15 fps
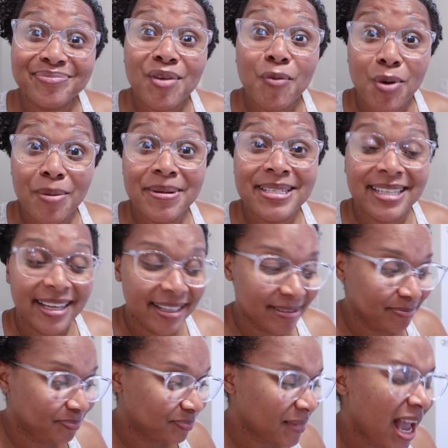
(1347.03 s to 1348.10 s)

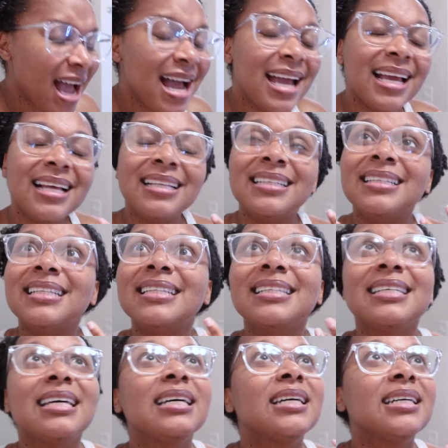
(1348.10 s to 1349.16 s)
I
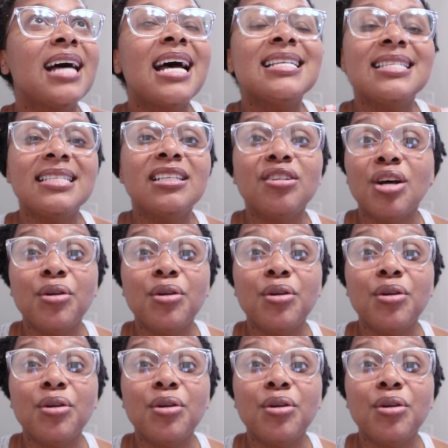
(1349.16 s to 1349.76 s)
still